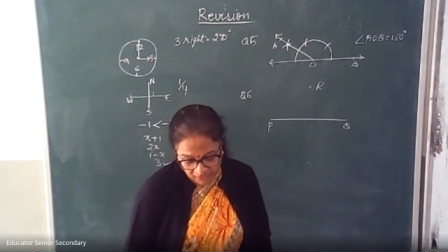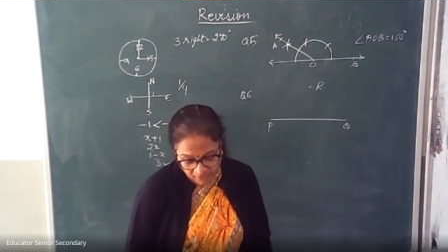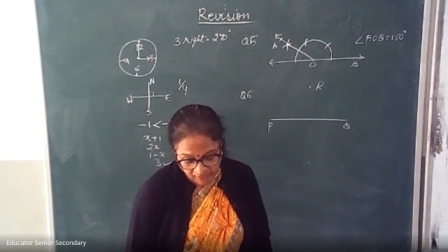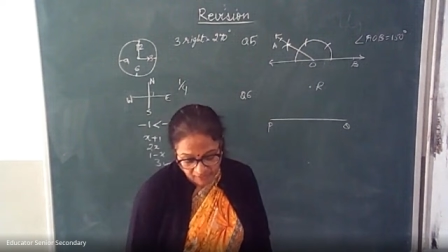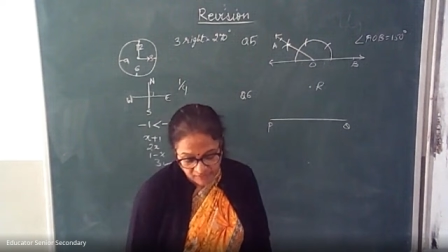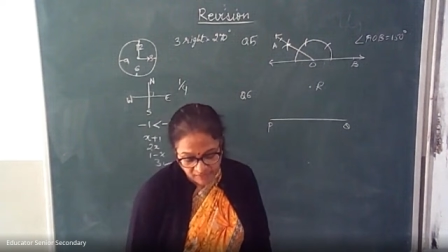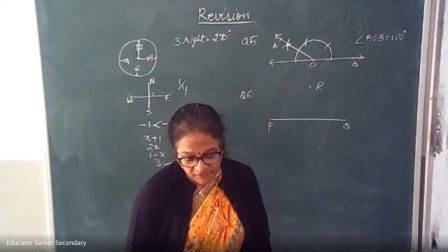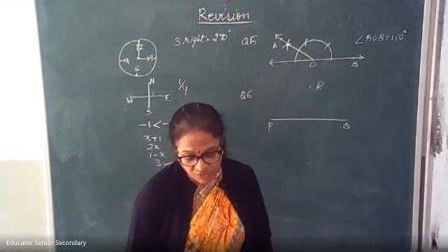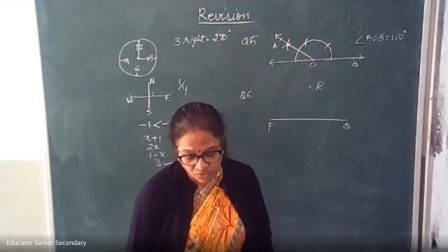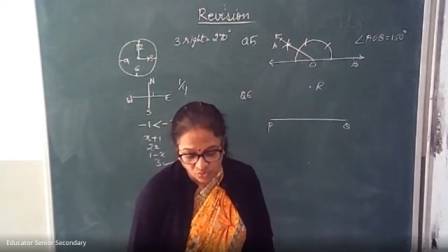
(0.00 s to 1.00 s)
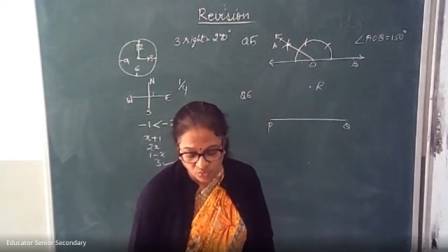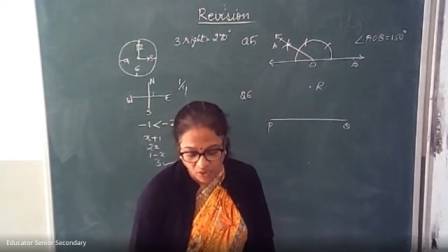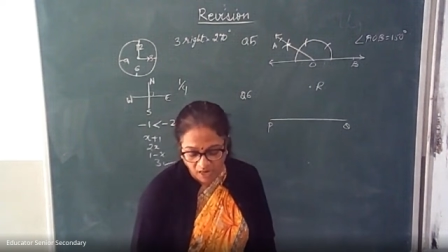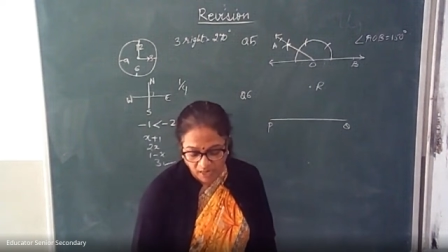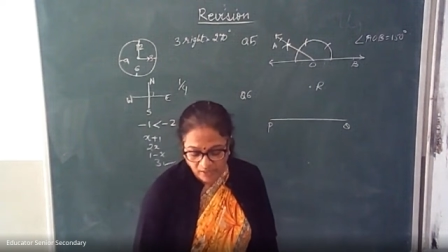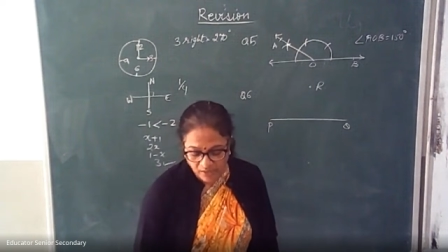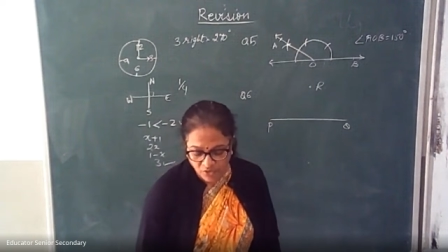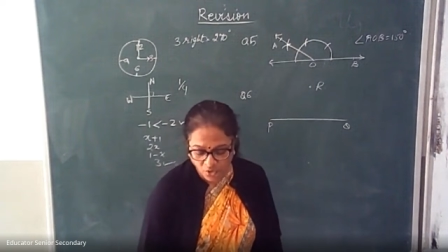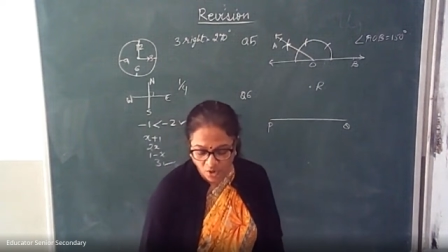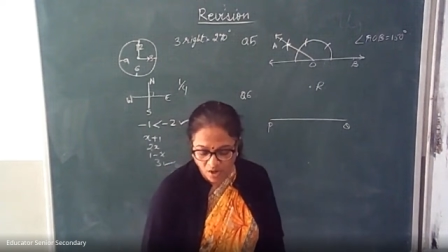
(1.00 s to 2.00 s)
Then it says, through R,
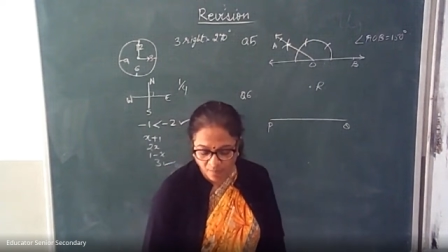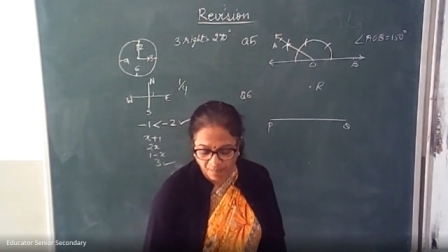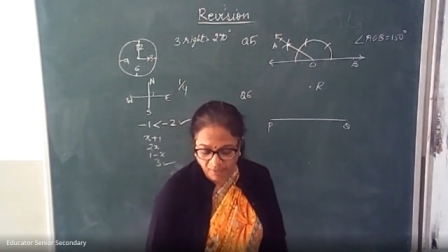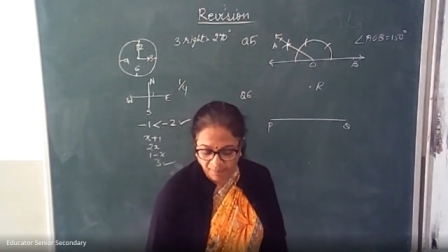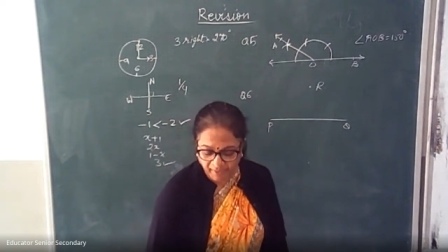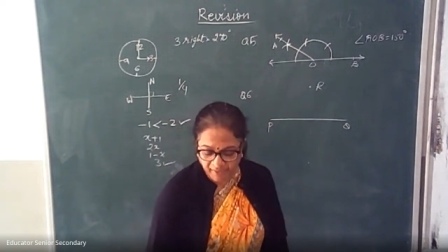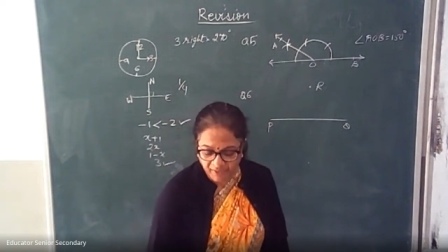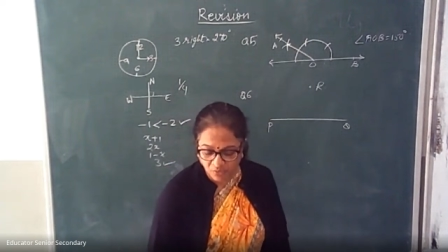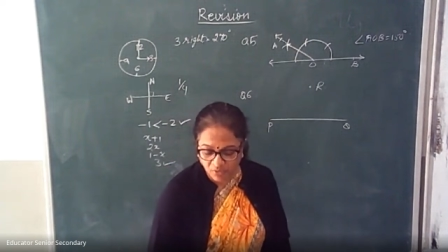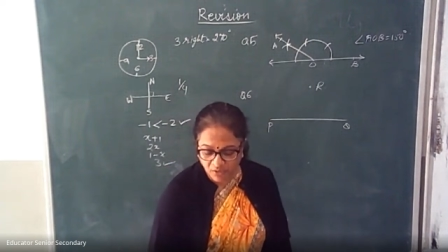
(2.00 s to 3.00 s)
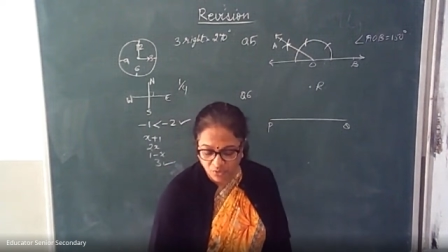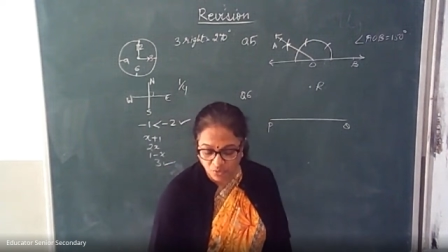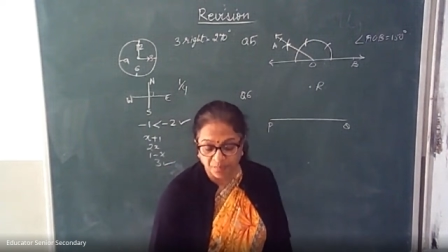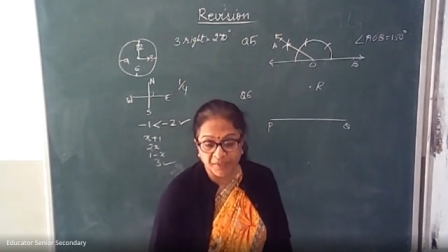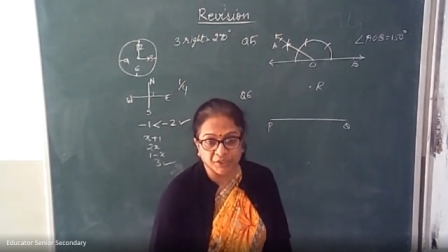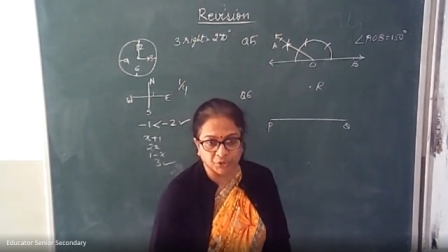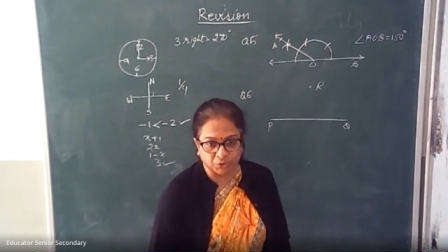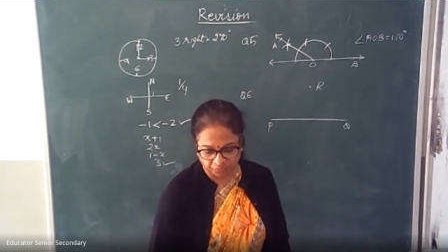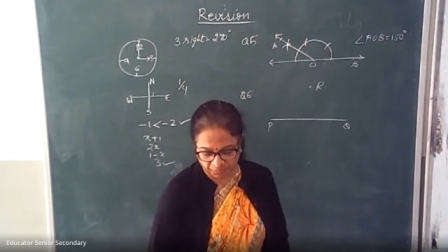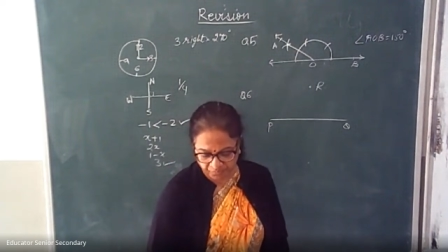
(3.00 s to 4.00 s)
draw a perpendicular to
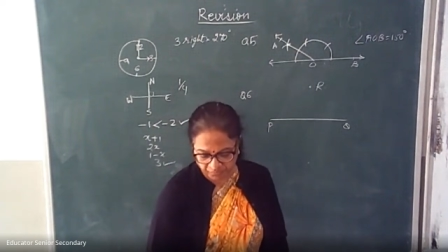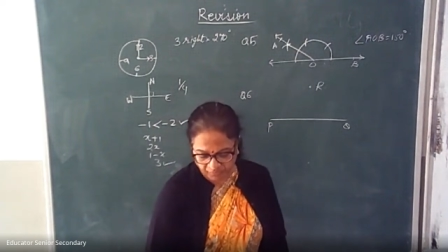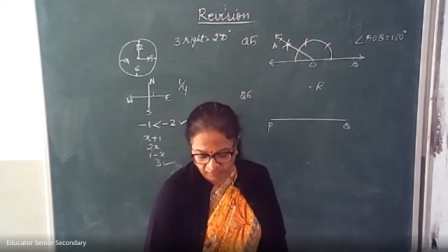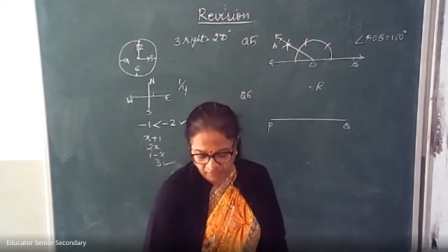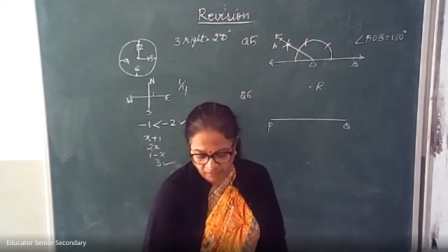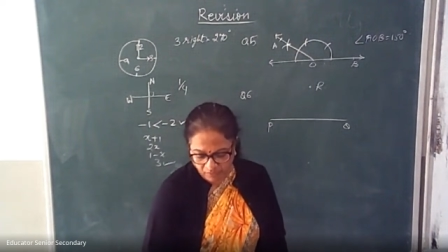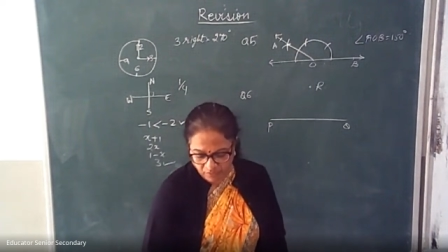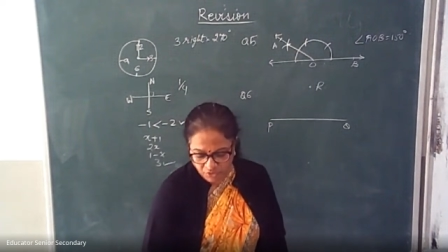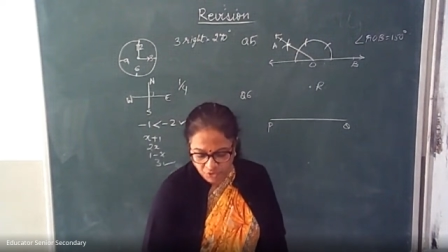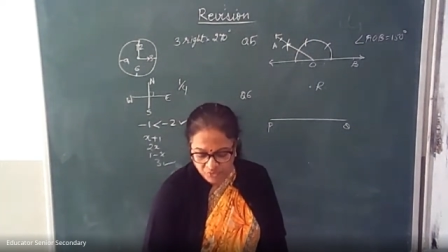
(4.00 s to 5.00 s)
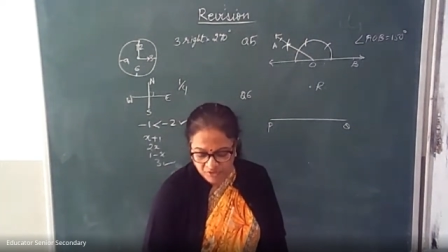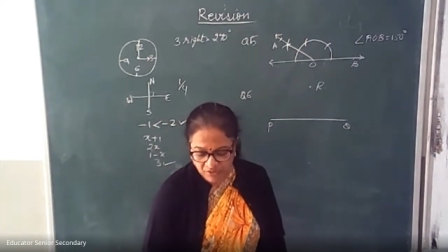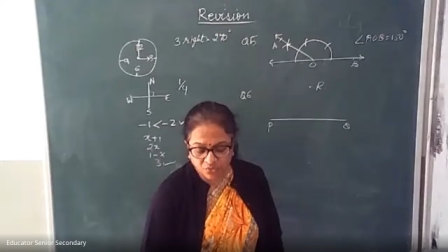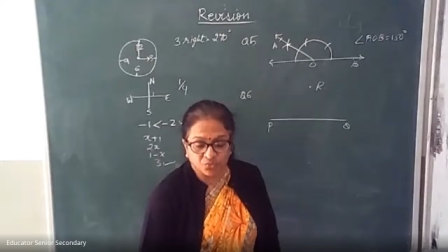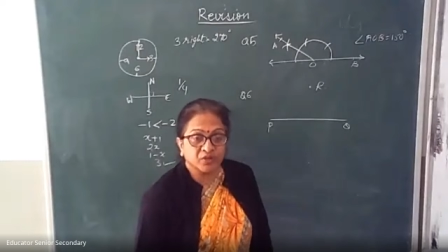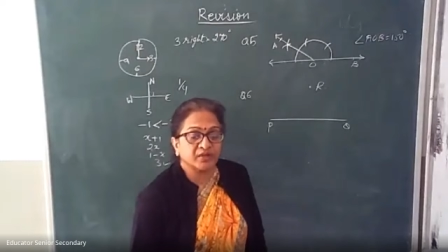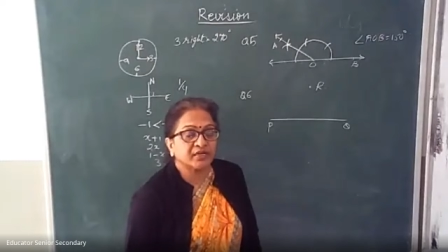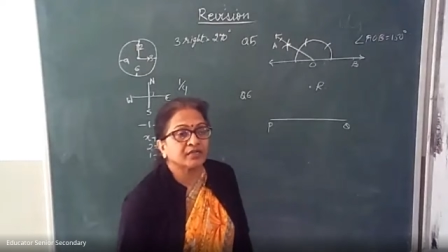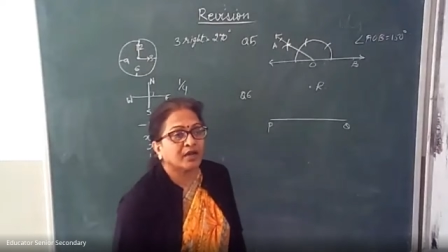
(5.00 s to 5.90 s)
PQ using ruler and